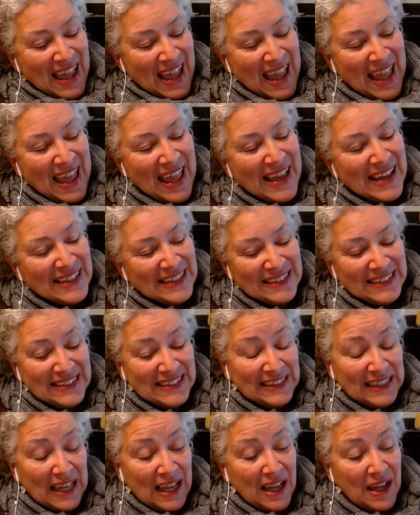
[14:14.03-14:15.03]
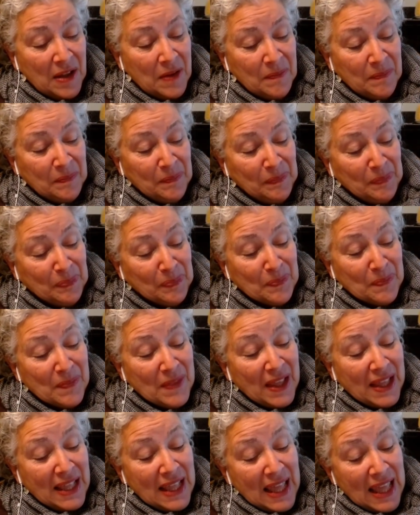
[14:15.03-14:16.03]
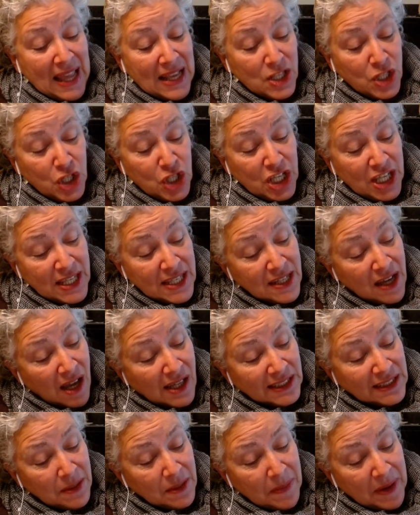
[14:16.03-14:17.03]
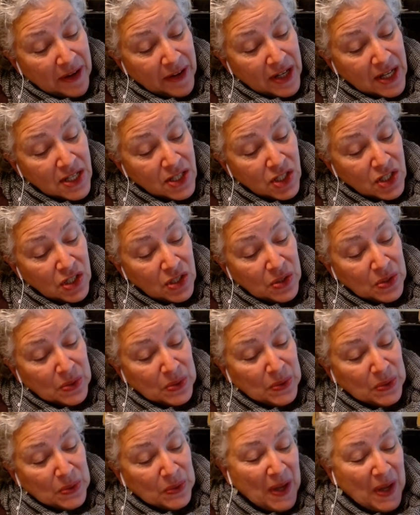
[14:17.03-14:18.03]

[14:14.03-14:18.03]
and and she talks about it too.